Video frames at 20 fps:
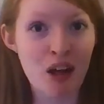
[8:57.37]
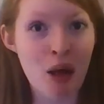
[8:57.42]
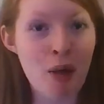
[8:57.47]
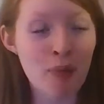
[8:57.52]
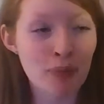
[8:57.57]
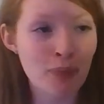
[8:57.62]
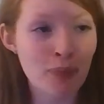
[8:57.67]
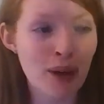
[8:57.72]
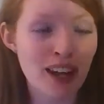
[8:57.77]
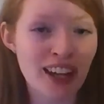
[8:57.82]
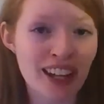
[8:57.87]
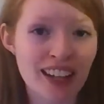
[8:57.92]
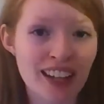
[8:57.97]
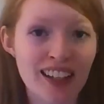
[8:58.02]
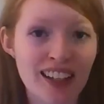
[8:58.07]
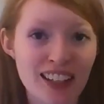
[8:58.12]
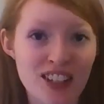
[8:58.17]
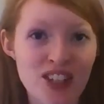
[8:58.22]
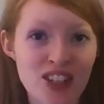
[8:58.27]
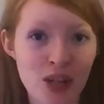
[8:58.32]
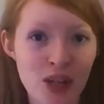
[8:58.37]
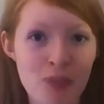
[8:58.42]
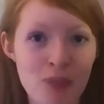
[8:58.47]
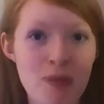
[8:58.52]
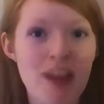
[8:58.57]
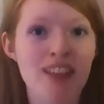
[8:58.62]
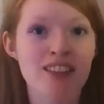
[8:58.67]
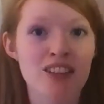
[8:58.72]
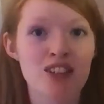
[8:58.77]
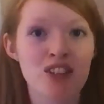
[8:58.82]
but it took
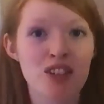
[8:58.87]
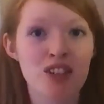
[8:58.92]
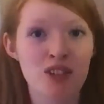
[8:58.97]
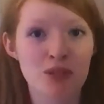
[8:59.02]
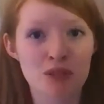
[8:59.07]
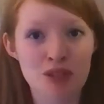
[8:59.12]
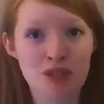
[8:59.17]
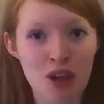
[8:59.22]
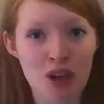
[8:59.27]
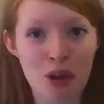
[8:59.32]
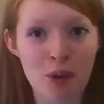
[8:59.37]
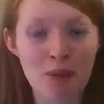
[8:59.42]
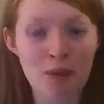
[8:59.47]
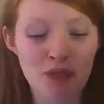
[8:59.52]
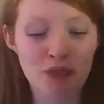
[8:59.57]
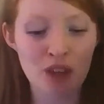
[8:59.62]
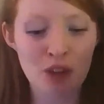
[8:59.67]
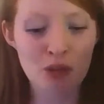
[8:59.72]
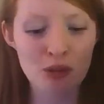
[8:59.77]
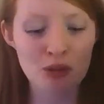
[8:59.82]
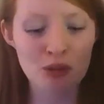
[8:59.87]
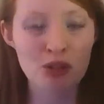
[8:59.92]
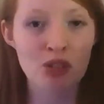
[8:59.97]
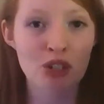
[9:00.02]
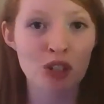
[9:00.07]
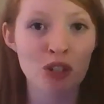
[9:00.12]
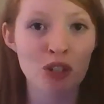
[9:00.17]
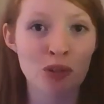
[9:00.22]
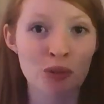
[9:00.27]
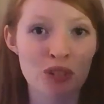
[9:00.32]
months too. So those
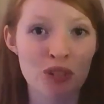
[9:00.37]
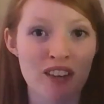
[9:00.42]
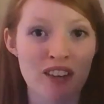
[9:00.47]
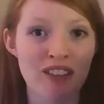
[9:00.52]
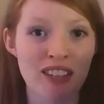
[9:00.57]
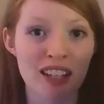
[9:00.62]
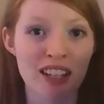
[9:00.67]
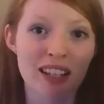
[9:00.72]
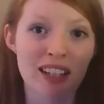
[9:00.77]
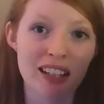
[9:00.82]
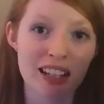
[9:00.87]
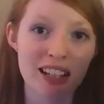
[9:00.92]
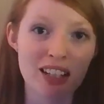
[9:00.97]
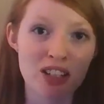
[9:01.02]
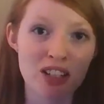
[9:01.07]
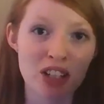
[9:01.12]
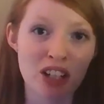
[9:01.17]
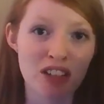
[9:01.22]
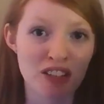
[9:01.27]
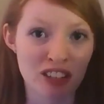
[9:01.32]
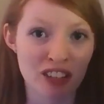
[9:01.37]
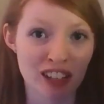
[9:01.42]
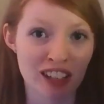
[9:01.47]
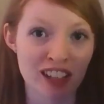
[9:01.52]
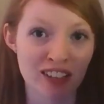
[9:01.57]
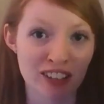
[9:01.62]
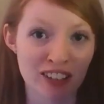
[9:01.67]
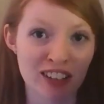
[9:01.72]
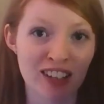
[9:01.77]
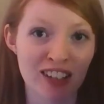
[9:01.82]
two definitely took a
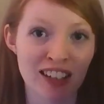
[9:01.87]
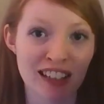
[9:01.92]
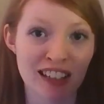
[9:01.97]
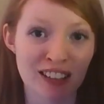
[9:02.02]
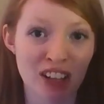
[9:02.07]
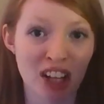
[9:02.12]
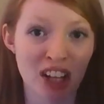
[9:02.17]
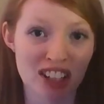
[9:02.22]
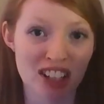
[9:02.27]
very, very long